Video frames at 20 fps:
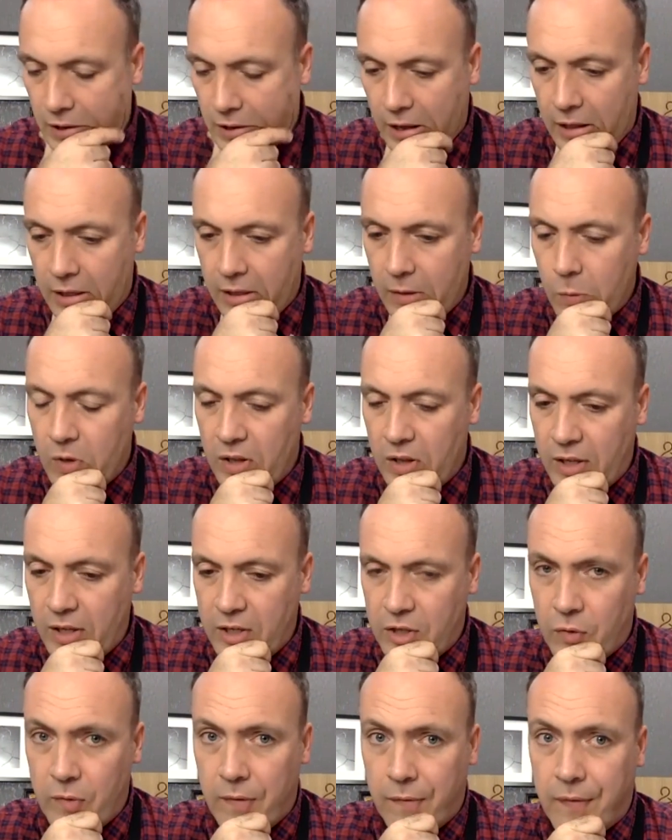think one of the things
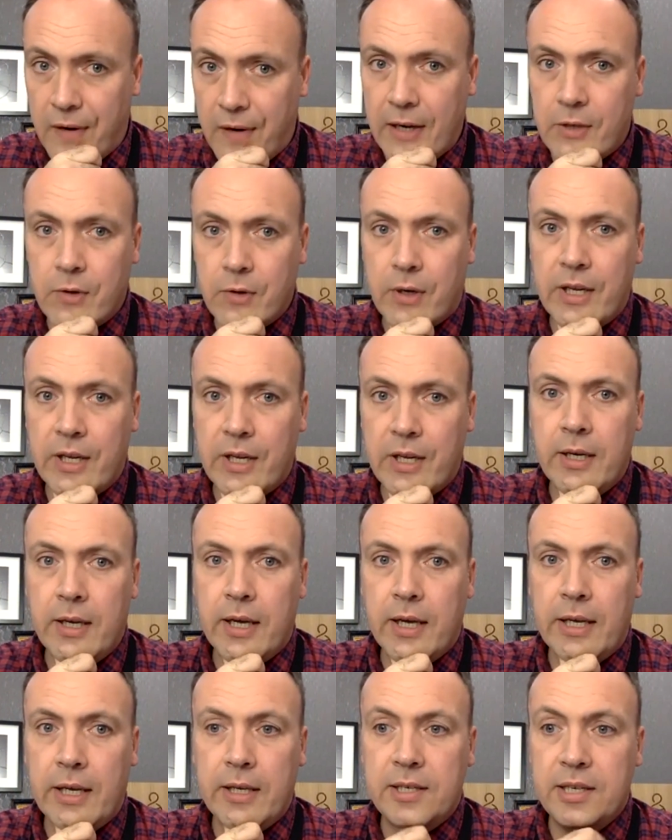to reflect on
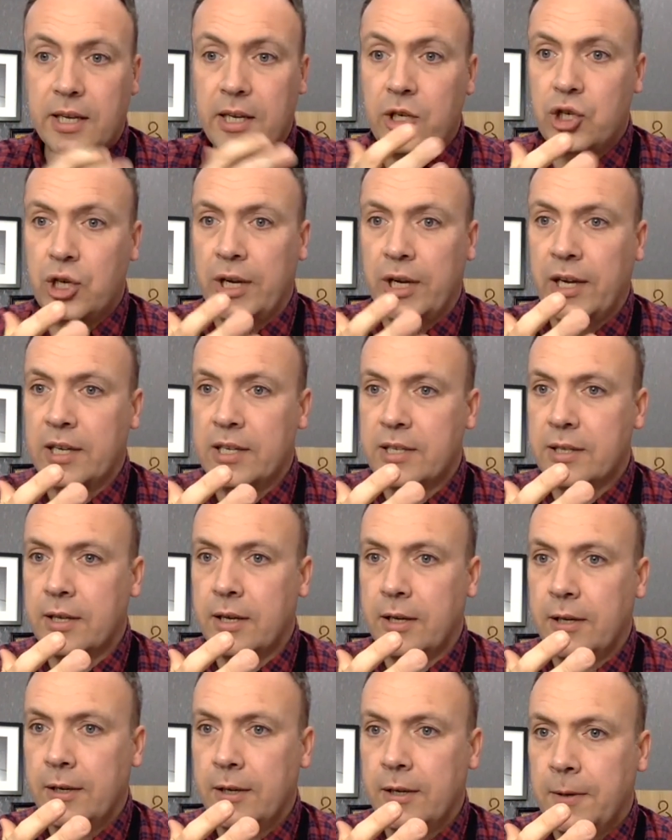in teaching is
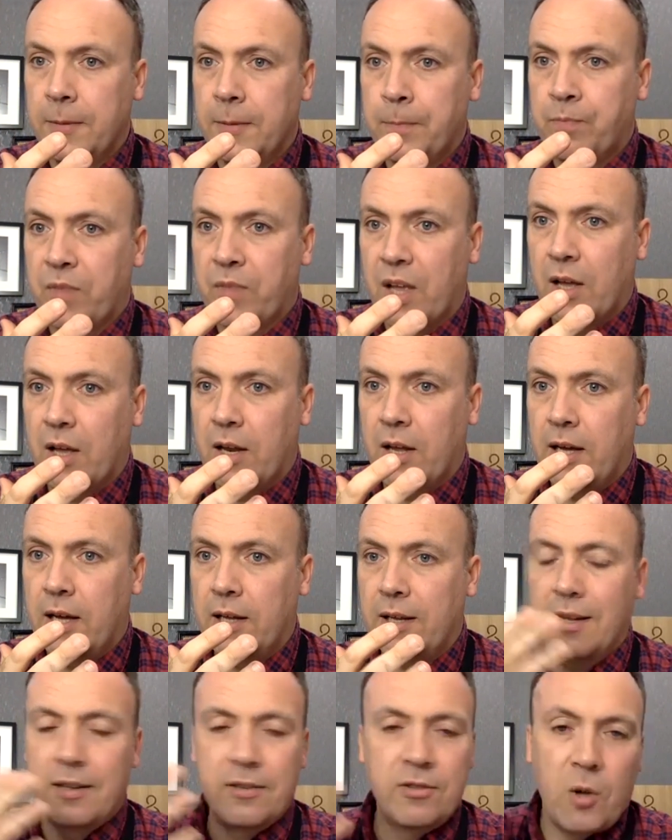that, and
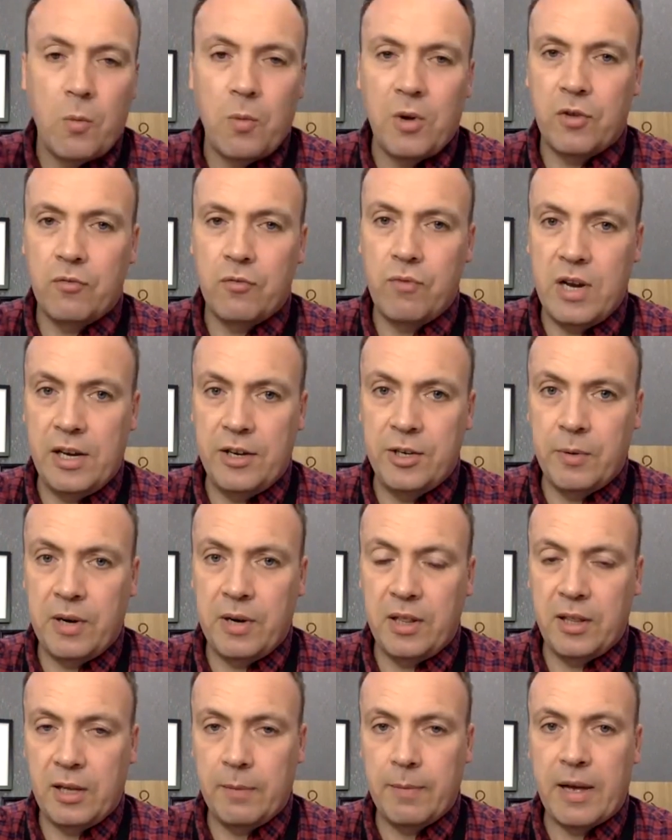no one can really do
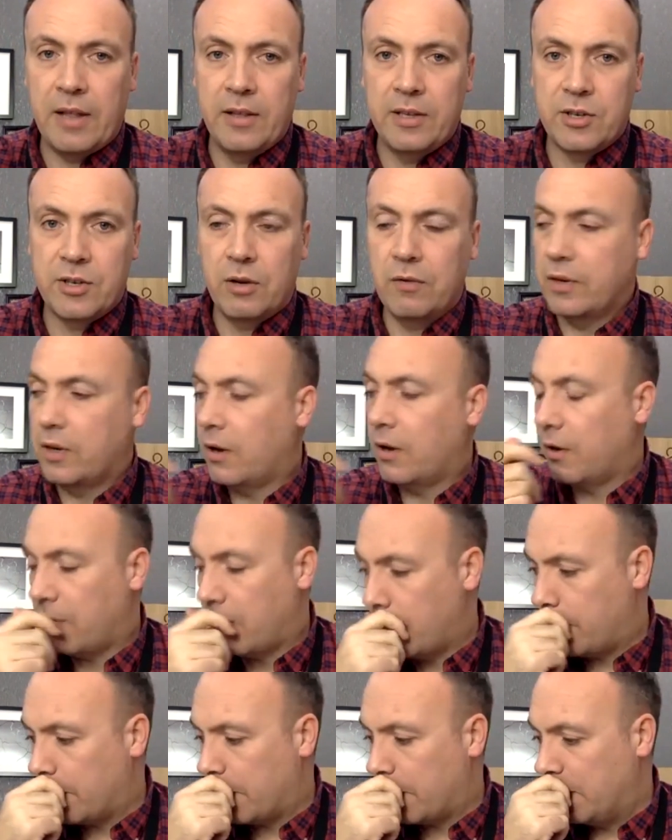anything about this overnight,
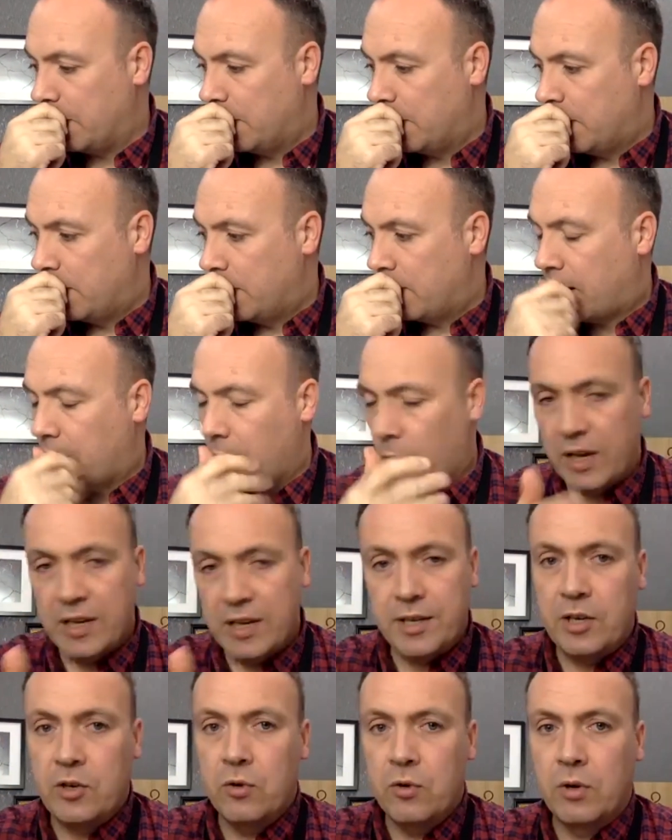right? But like Wendy,
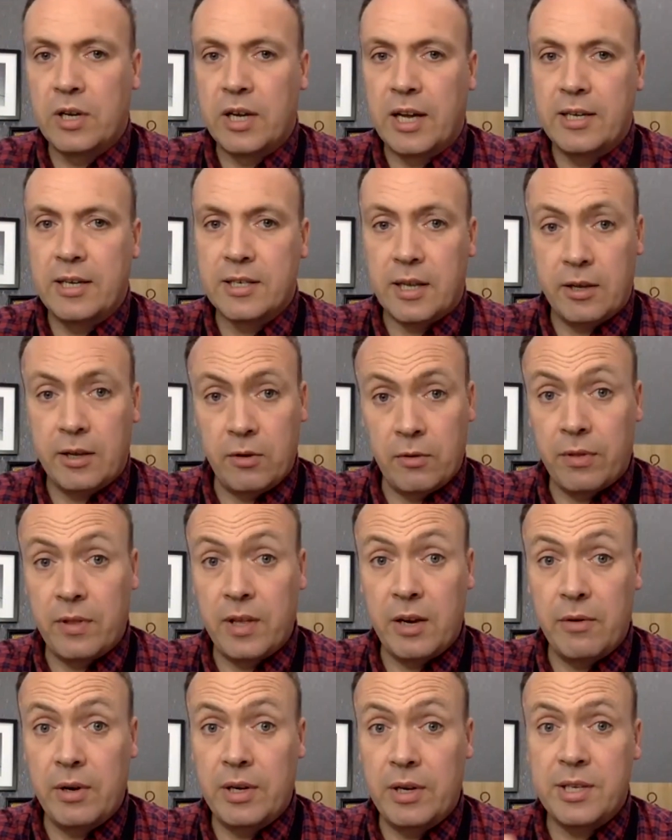in your case, like your
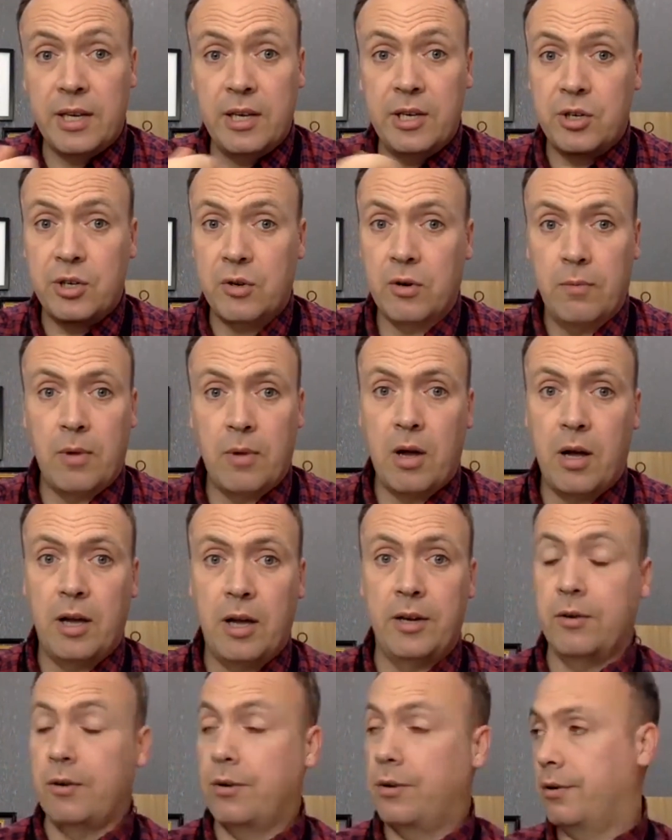theory teaching or mine,
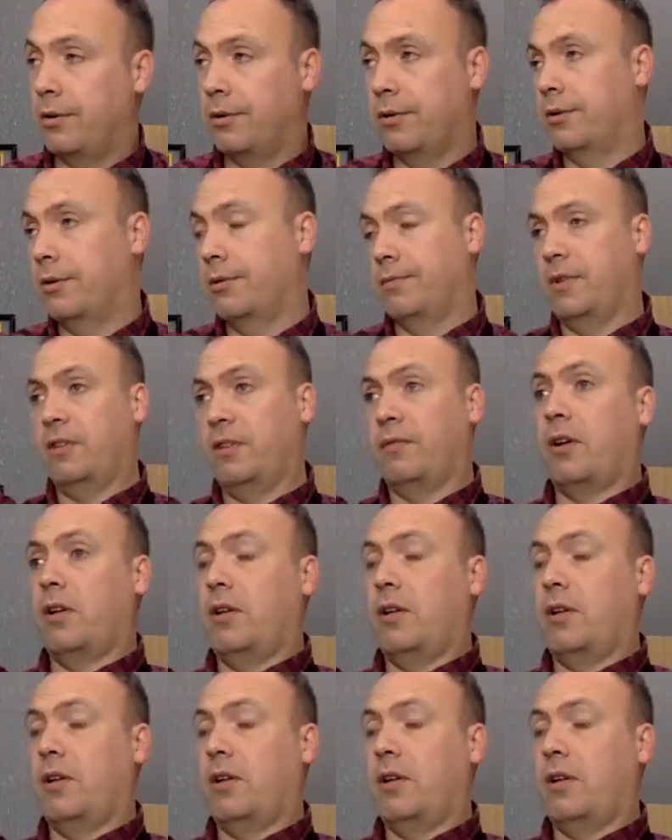or if